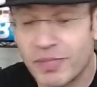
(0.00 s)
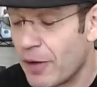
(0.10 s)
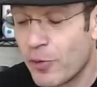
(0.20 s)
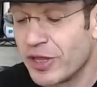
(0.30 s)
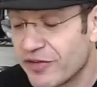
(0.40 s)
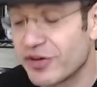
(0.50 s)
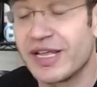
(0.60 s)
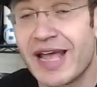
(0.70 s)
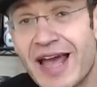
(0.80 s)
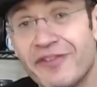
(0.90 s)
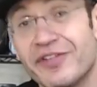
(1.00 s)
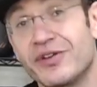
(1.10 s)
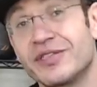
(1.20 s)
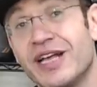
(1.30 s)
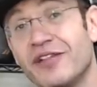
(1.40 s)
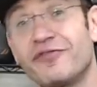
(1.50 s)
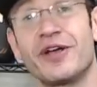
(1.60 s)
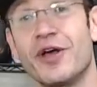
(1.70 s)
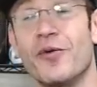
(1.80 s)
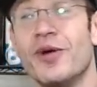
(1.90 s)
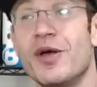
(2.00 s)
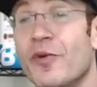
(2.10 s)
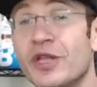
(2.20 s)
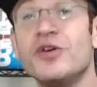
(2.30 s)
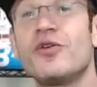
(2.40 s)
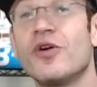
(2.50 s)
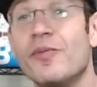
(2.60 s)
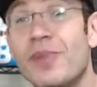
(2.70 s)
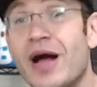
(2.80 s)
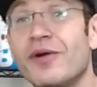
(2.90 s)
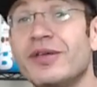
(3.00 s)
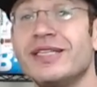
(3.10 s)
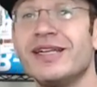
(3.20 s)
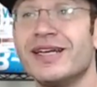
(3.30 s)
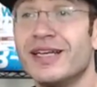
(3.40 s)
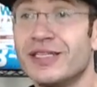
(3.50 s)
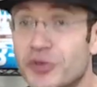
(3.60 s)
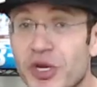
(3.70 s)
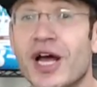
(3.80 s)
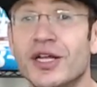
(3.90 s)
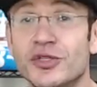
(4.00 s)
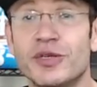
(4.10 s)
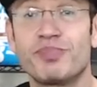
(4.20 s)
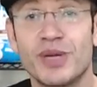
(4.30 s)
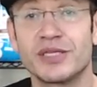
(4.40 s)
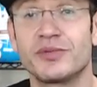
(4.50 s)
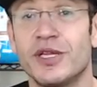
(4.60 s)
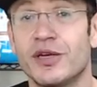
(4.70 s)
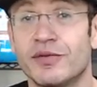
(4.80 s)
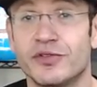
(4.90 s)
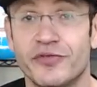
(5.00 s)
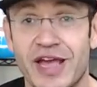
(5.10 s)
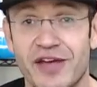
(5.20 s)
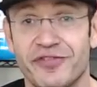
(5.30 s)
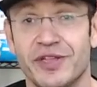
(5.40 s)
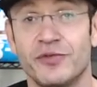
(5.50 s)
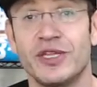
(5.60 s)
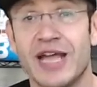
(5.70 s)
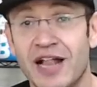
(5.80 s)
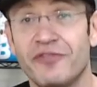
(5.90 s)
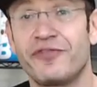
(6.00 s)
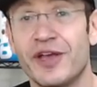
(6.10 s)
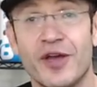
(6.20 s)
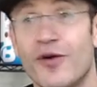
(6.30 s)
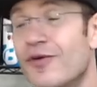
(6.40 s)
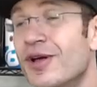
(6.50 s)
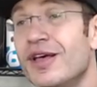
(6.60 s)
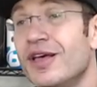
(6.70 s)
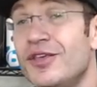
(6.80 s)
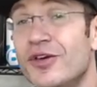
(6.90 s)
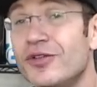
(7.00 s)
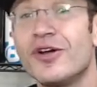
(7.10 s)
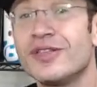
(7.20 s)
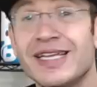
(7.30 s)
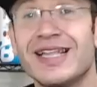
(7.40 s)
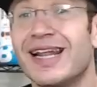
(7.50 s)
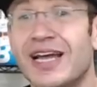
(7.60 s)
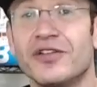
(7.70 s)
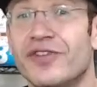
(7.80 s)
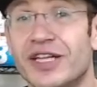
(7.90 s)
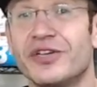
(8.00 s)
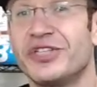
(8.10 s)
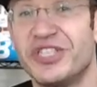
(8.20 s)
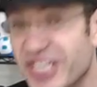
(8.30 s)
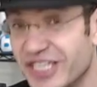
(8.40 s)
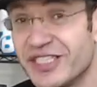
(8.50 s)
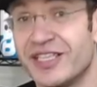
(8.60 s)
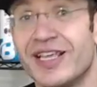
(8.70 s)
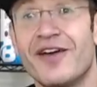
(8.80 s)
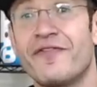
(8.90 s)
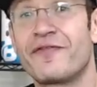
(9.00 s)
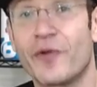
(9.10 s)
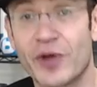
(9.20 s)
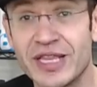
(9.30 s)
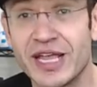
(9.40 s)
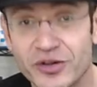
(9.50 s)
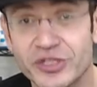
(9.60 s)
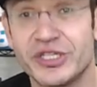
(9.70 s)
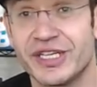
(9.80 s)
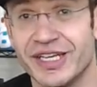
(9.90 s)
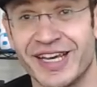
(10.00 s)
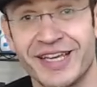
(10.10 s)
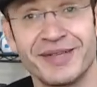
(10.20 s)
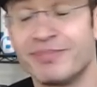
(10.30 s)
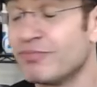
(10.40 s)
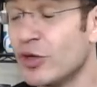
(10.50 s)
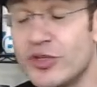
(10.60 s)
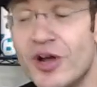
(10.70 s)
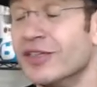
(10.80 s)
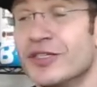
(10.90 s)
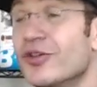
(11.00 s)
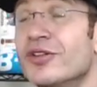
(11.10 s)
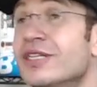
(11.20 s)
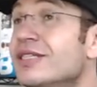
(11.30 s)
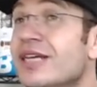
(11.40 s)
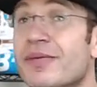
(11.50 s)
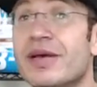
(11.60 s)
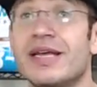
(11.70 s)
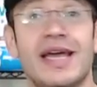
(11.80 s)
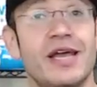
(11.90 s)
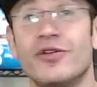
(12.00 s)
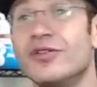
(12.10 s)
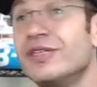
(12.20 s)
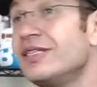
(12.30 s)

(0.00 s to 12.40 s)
whatever they have here as alpha-yo. When you combine 300 plus milligrams of caffeine with alpha-yo, you don't need a lot of other shit for an energy kick. You don't need DMAA, you don't need